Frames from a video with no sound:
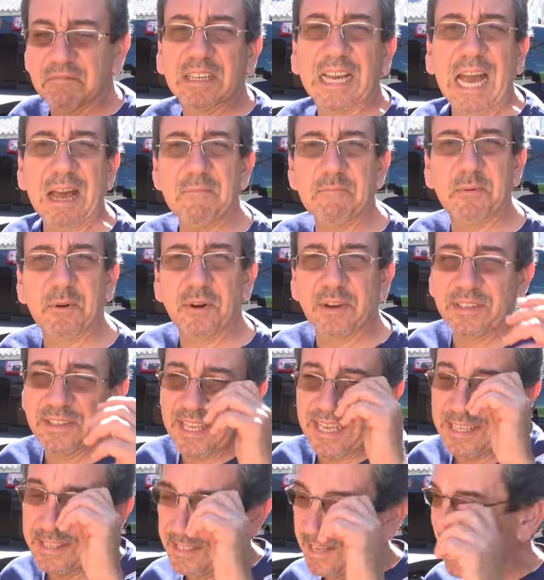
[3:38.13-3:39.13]
camper, a
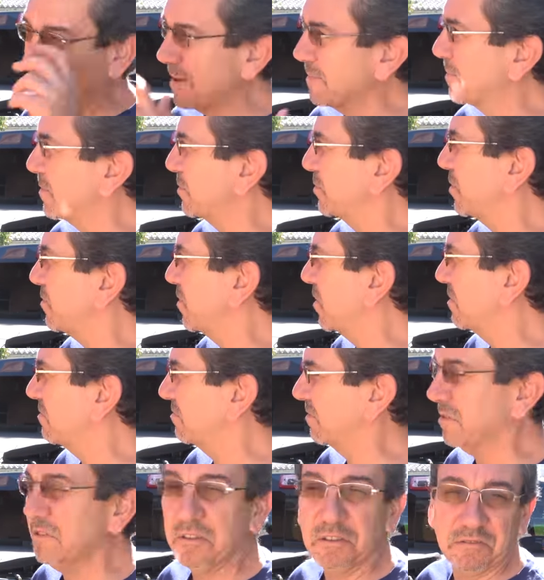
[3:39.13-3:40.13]
tent camper,
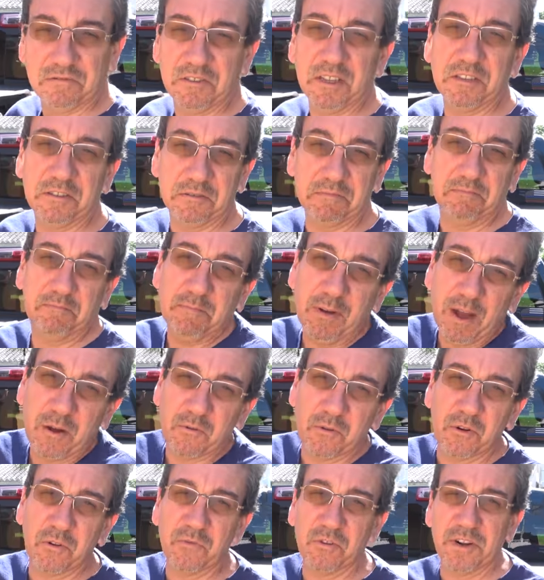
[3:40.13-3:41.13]
someone who just needs
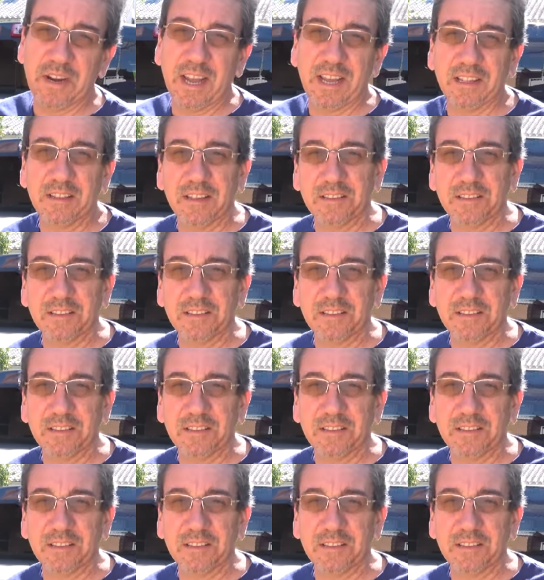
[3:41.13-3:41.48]
power overnight.